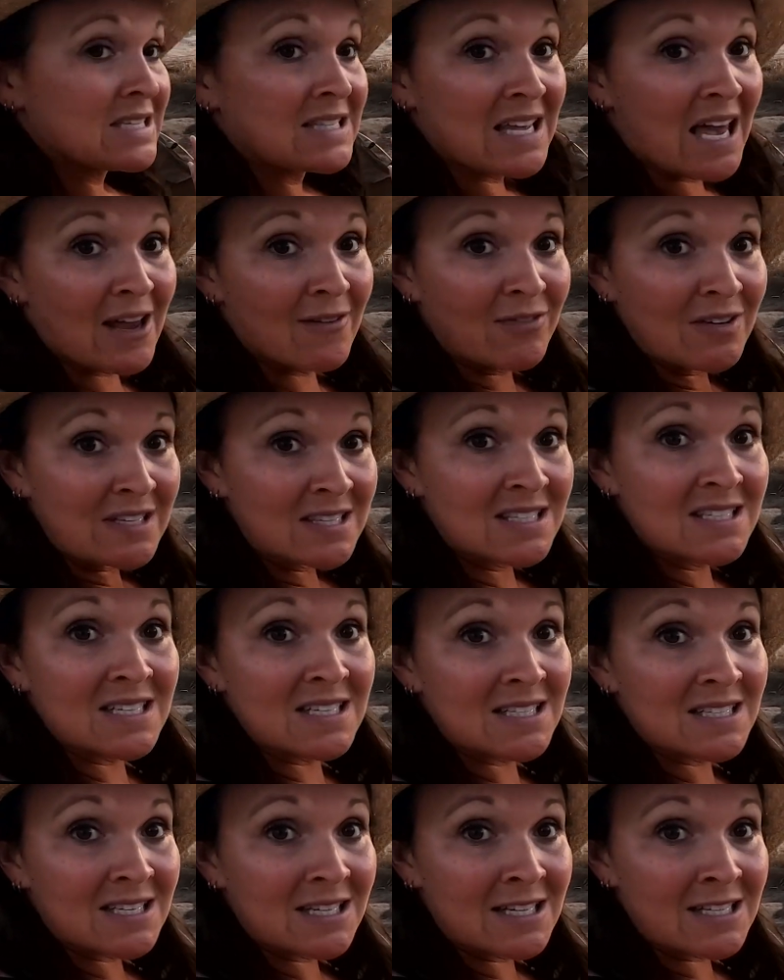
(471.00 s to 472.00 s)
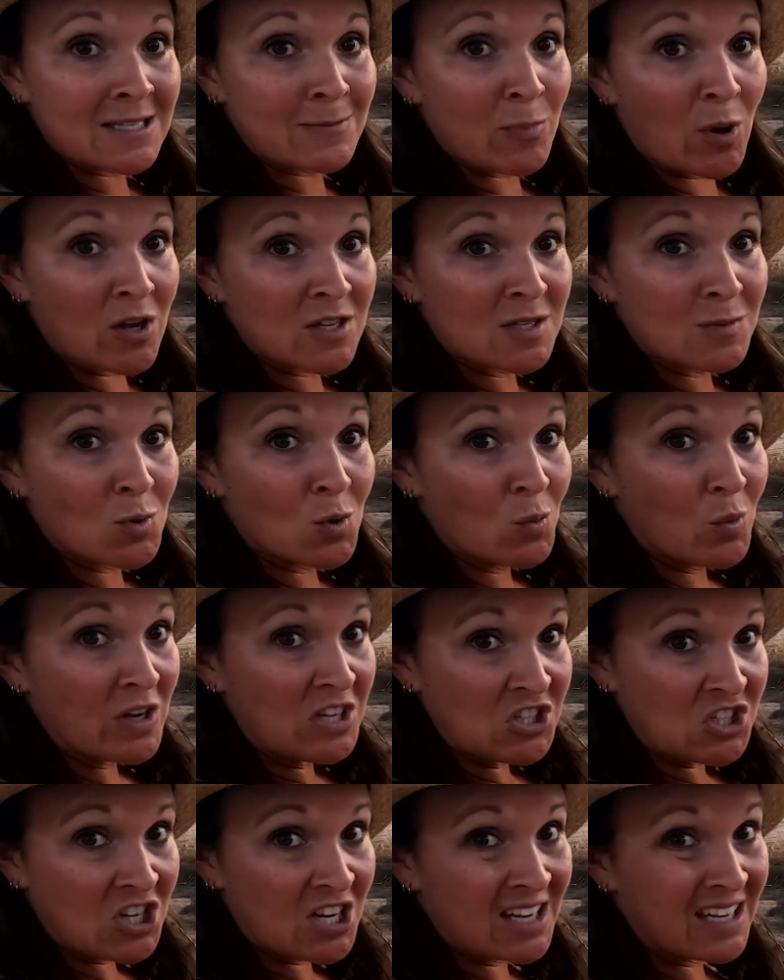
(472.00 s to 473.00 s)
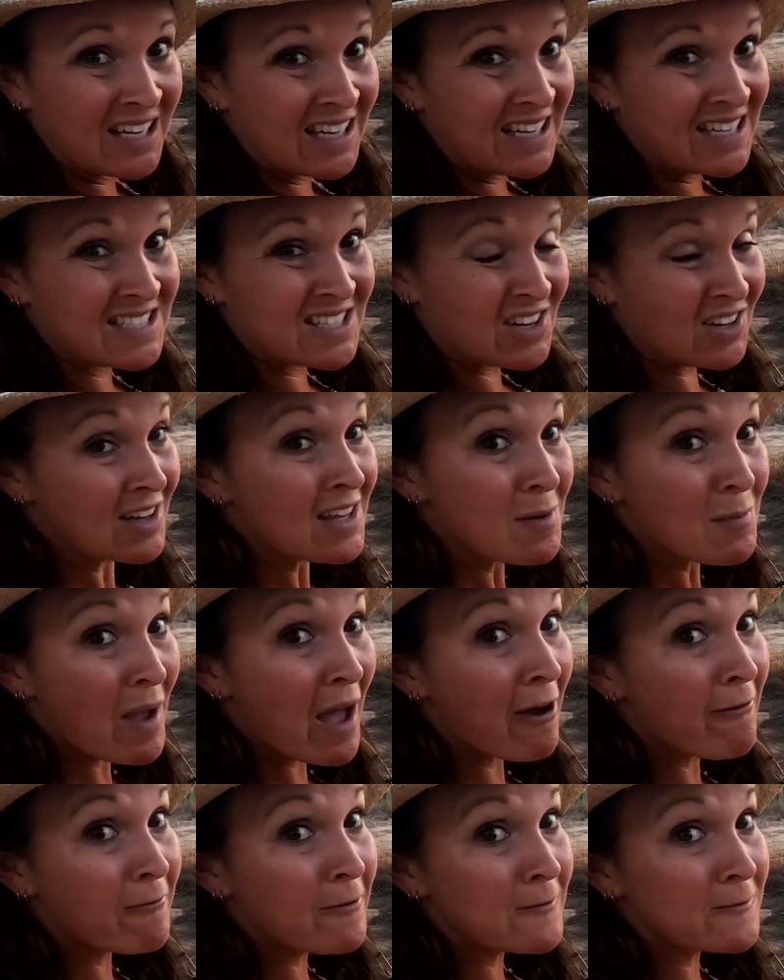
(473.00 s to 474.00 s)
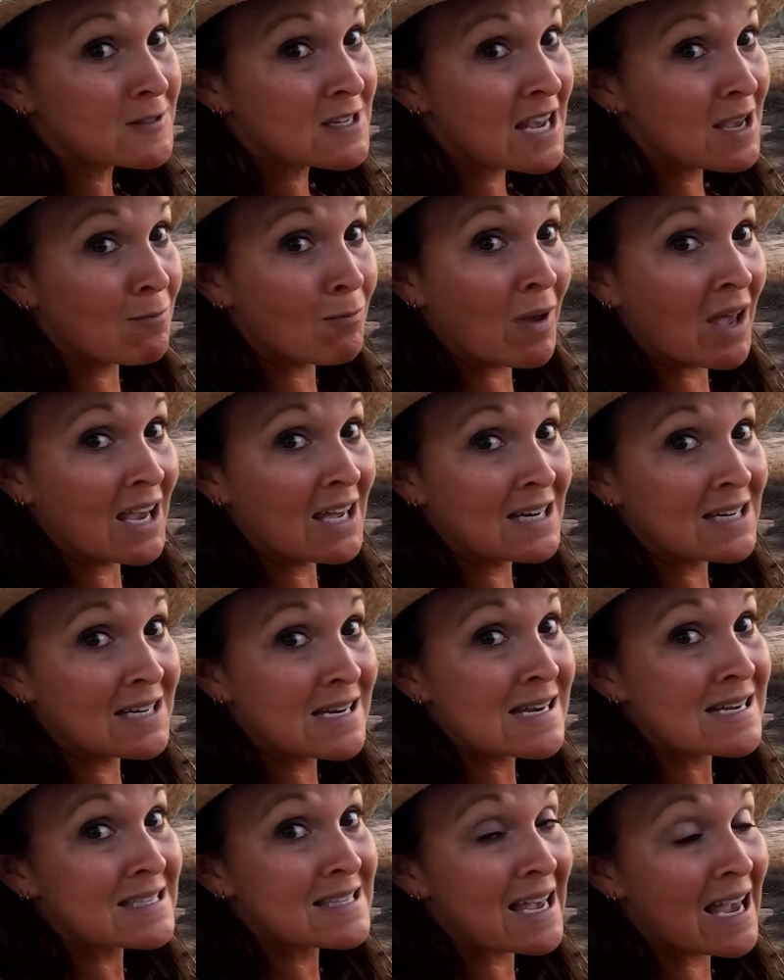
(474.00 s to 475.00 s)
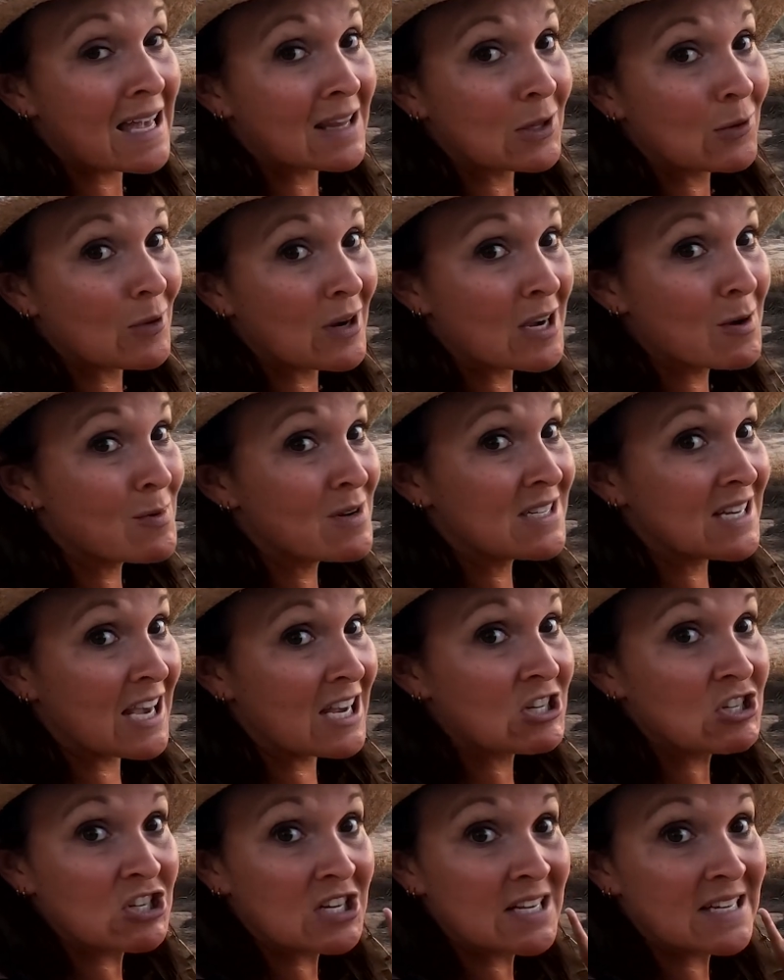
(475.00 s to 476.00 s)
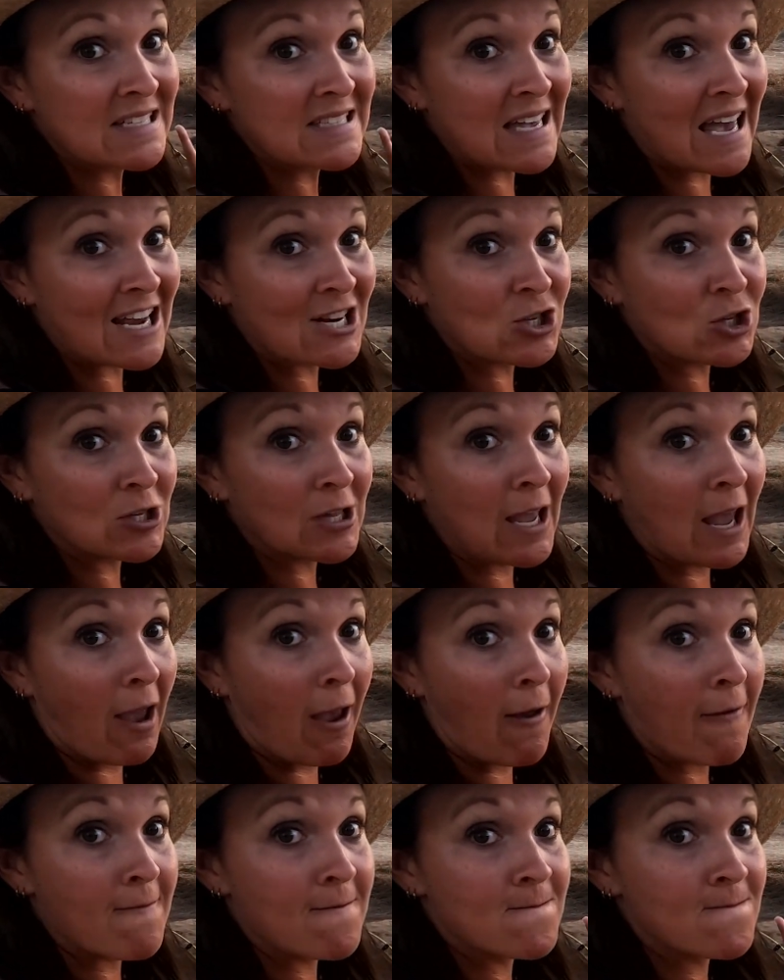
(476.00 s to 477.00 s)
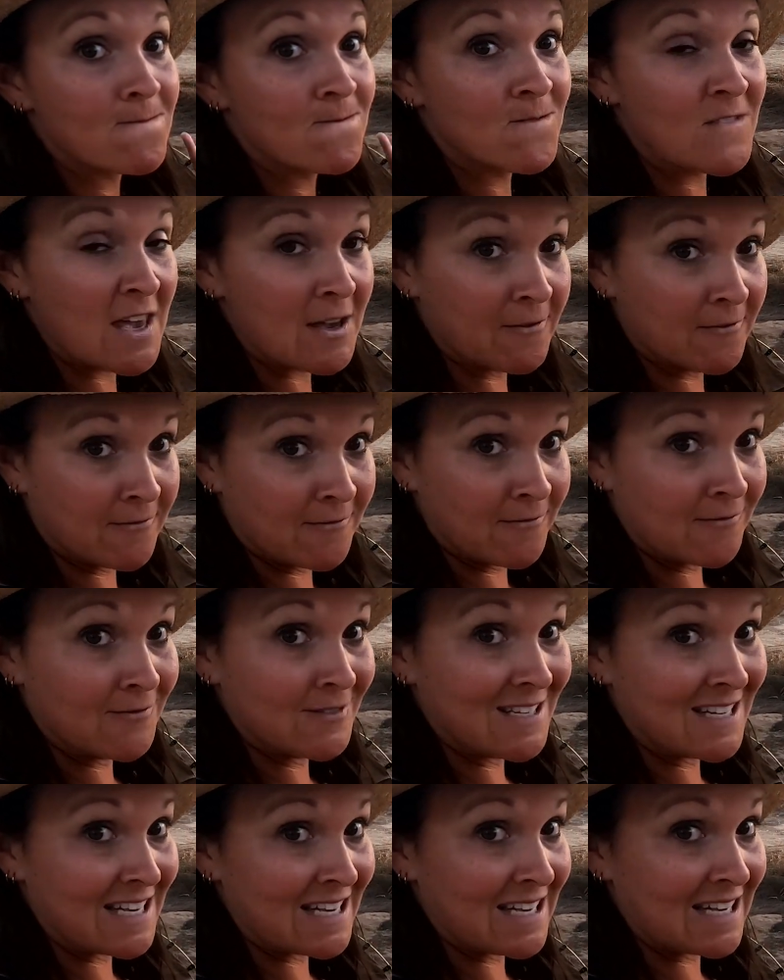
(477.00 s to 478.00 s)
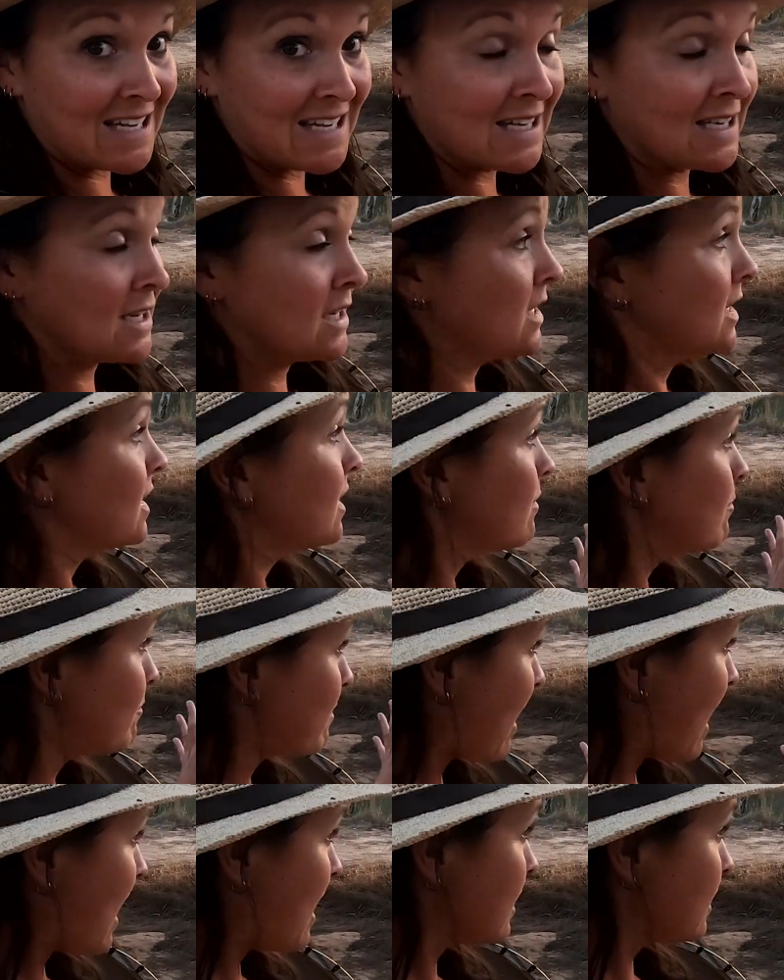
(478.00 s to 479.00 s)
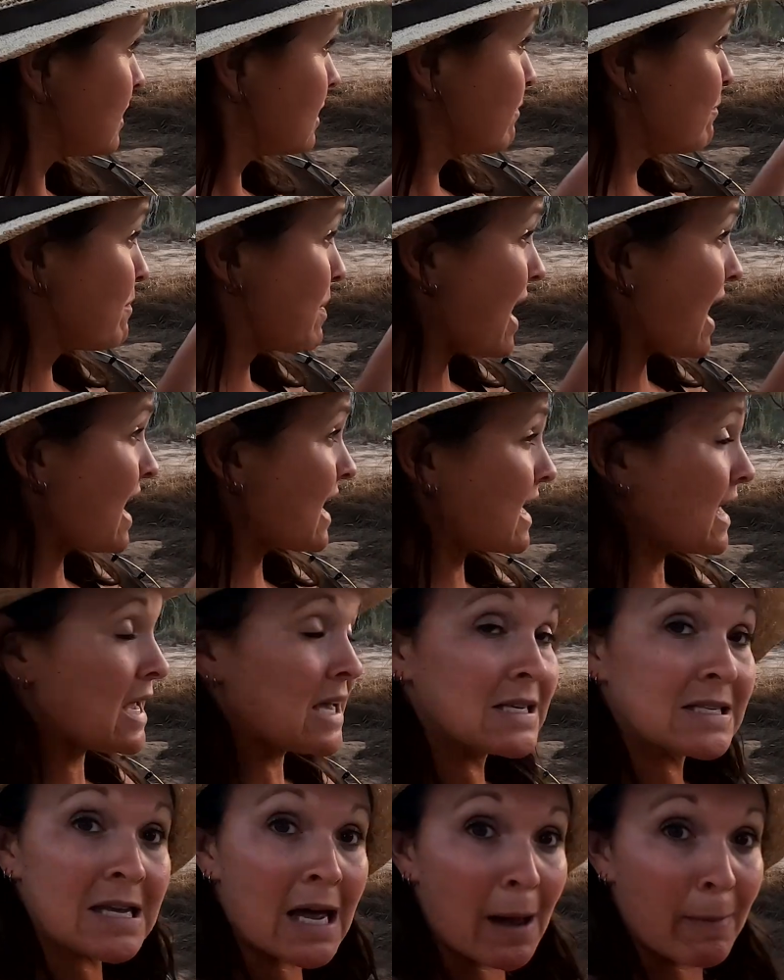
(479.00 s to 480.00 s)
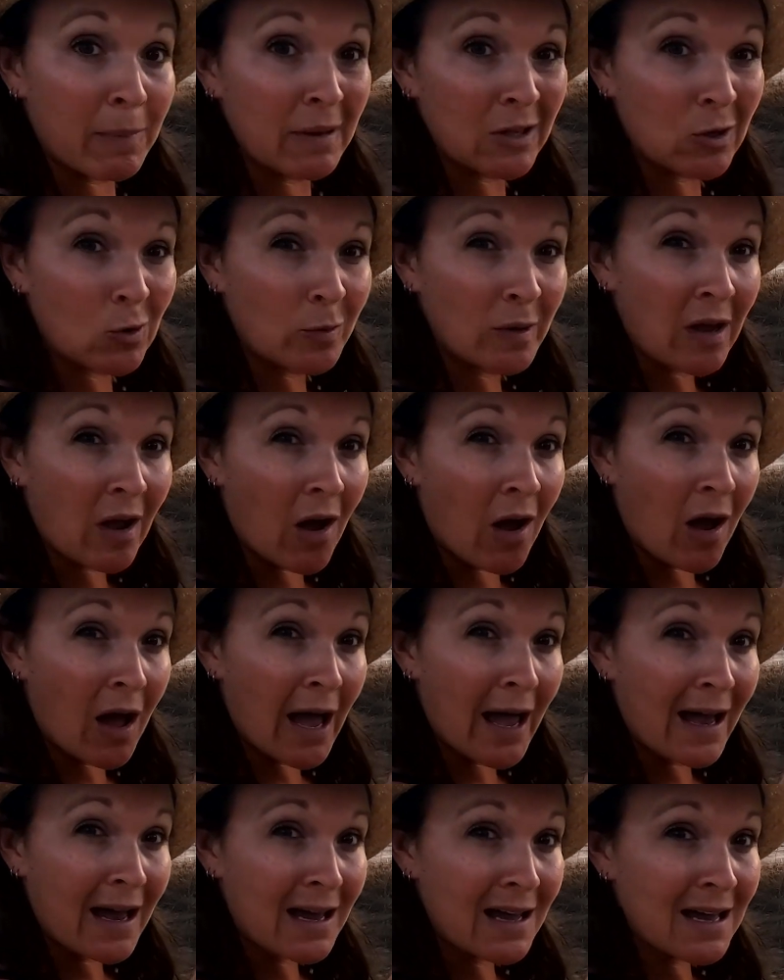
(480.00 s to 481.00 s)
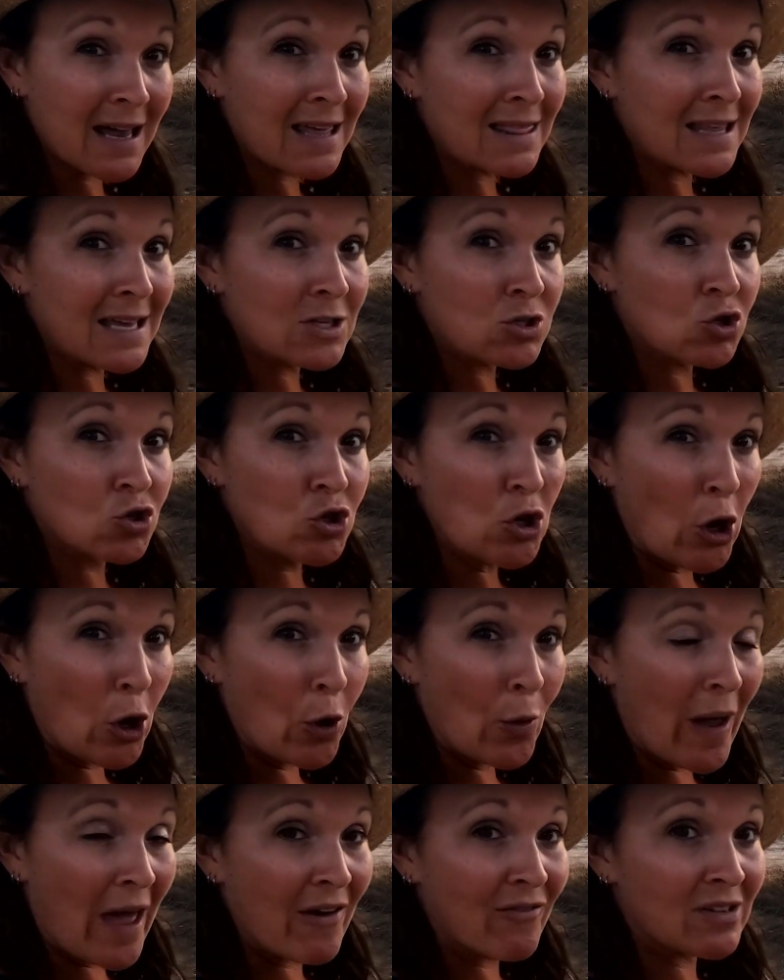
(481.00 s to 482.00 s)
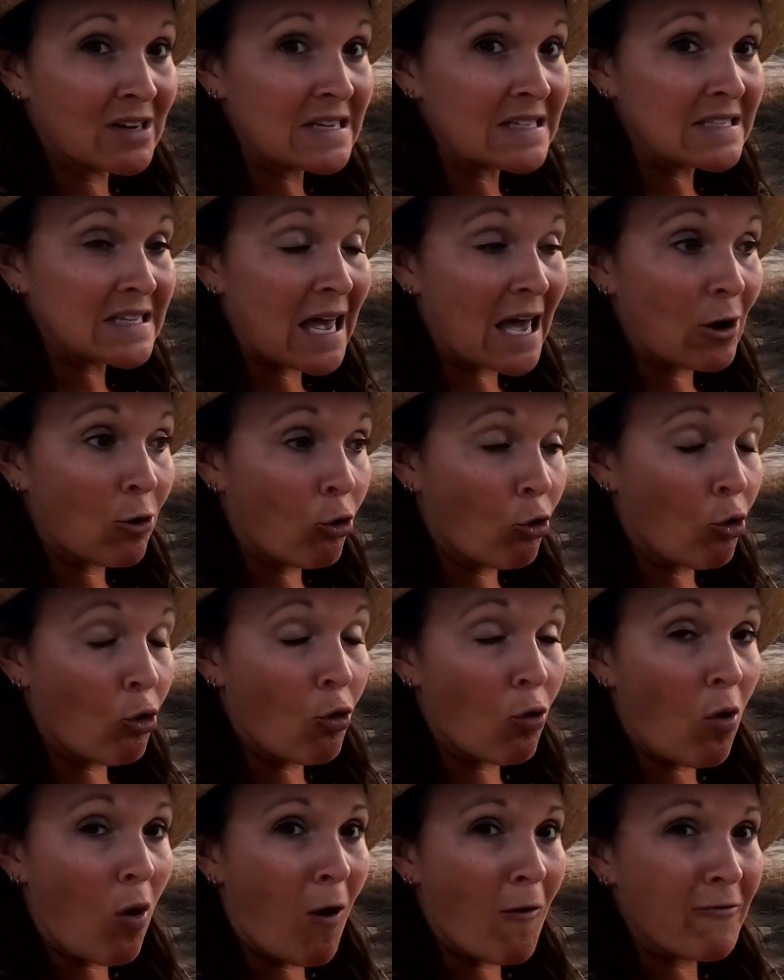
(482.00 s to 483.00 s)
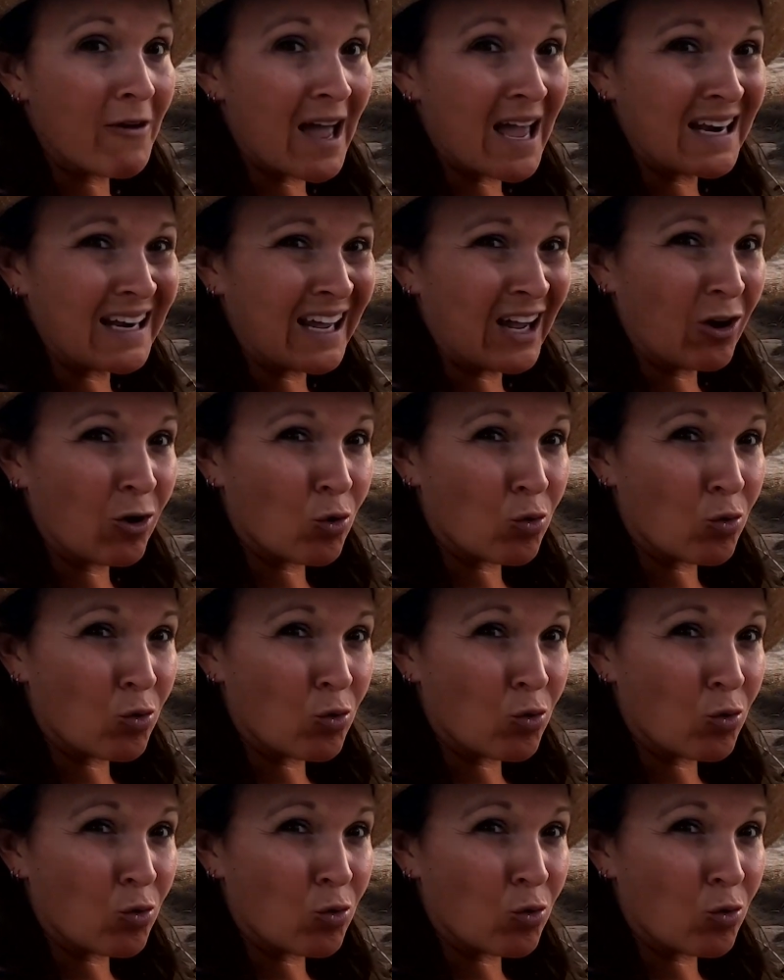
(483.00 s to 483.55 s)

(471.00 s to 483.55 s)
the safest distance possible, which is only about 15 meters, and the recommendation is actually 50. But the bank is up a little bit higher and there's no evidence at all of any